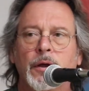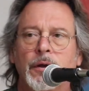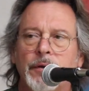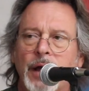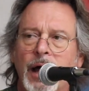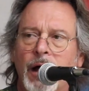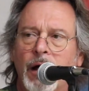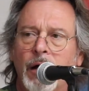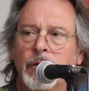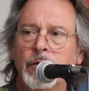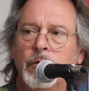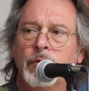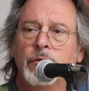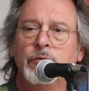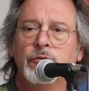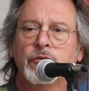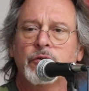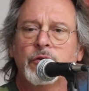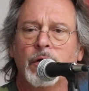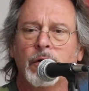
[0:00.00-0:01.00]
Now
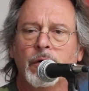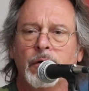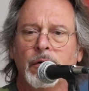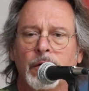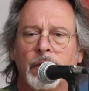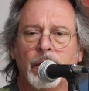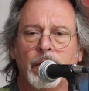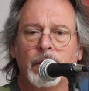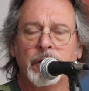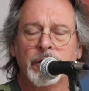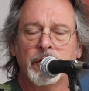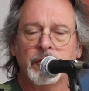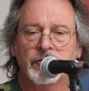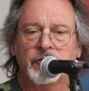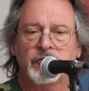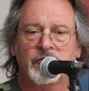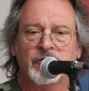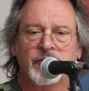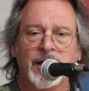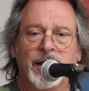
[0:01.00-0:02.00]
who's gonna
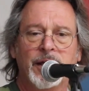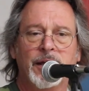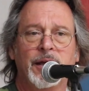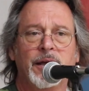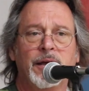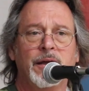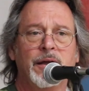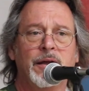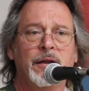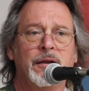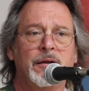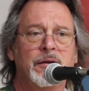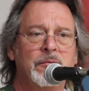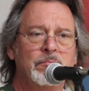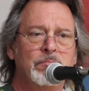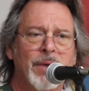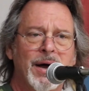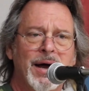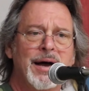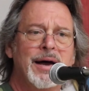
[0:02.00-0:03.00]

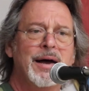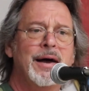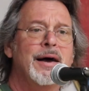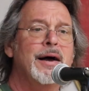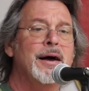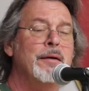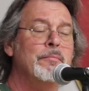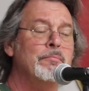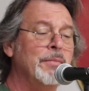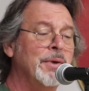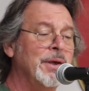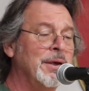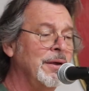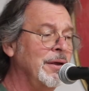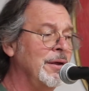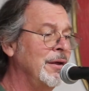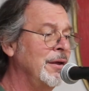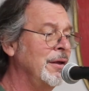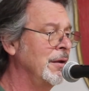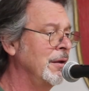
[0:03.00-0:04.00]
stand by
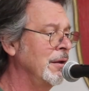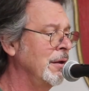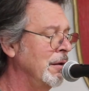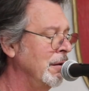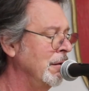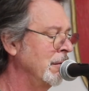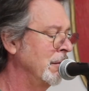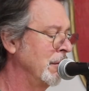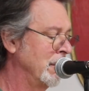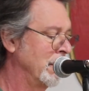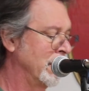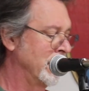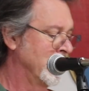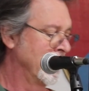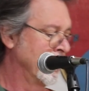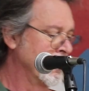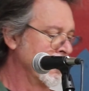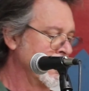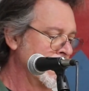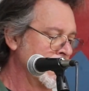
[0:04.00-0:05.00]
me?
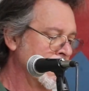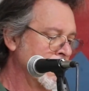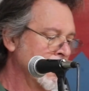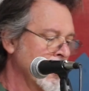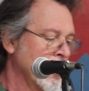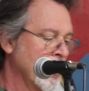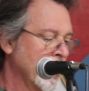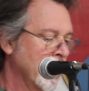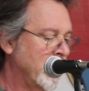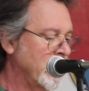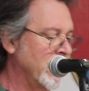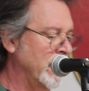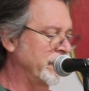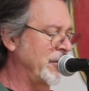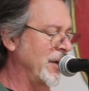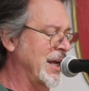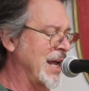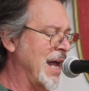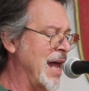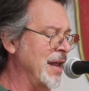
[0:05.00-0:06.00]

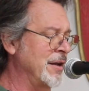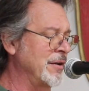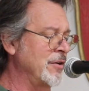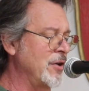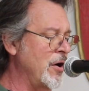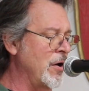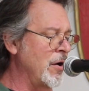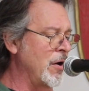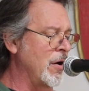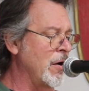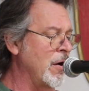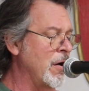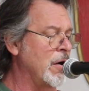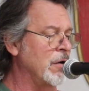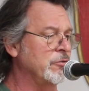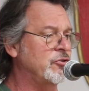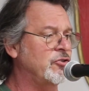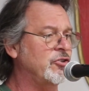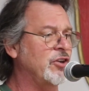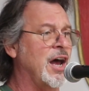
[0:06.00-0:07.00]
'Cause I got
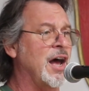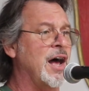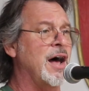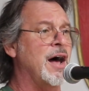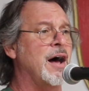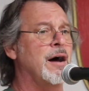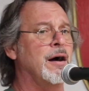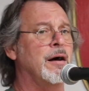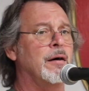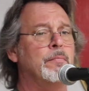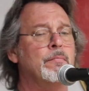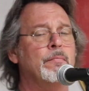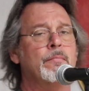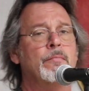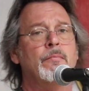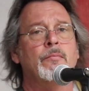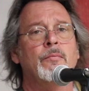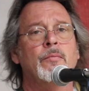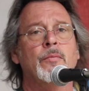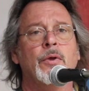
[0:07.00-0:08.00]
no job
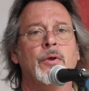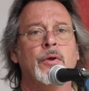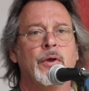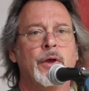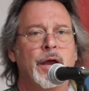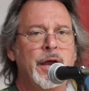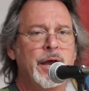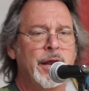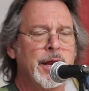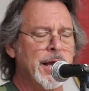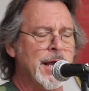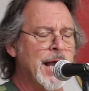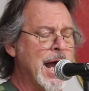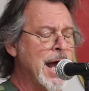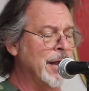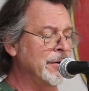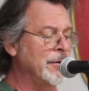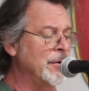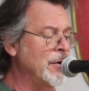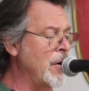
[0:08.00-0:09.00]
and I
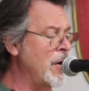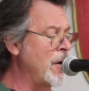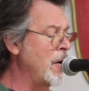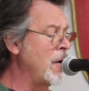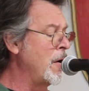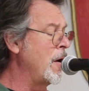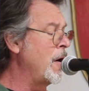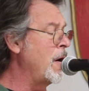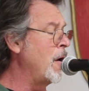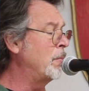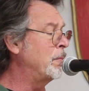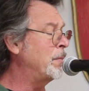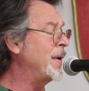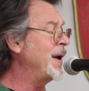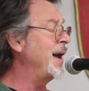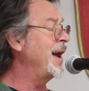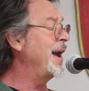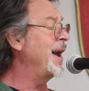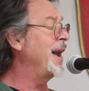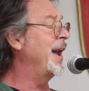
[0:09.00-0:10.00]
got no
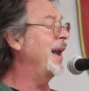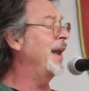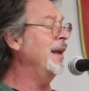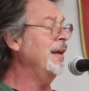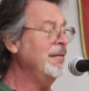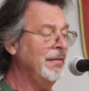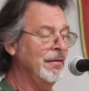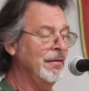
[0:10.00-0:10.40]
pay.